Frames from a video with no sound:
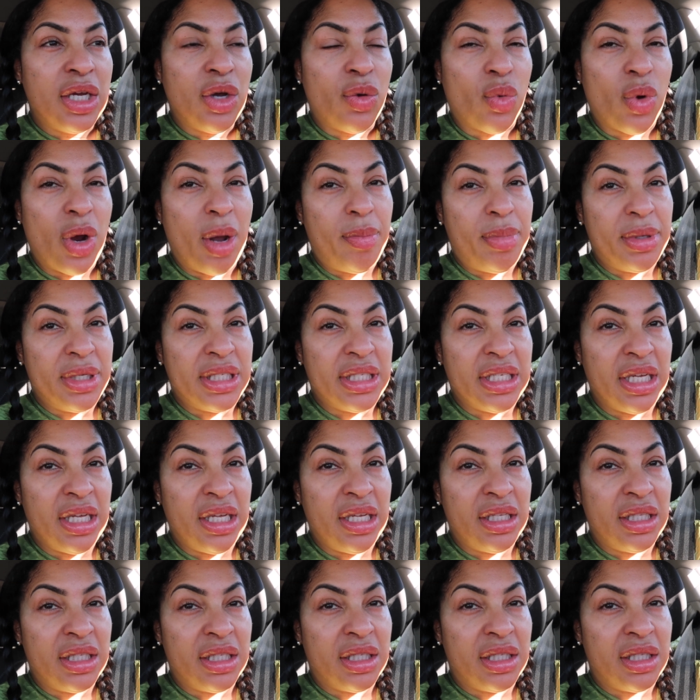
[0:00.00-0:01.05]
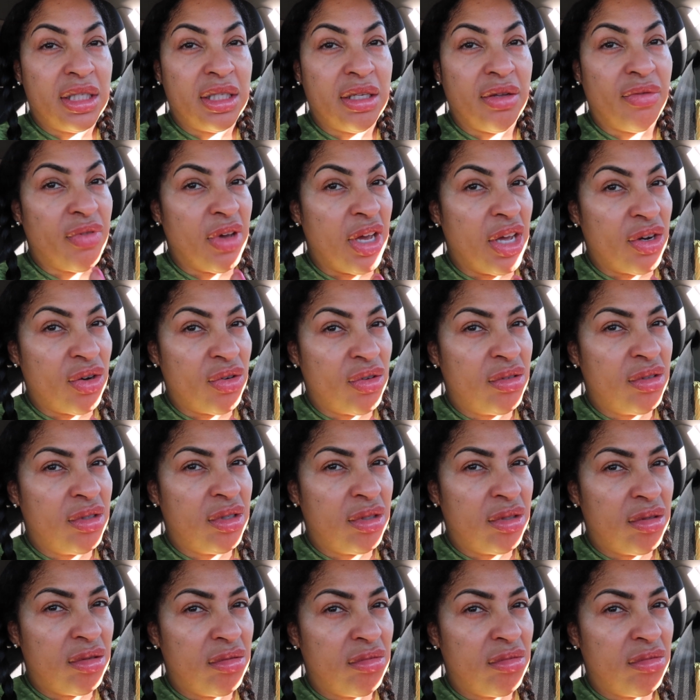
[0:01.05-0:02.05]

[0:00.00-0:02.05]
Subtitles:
represent the veterans.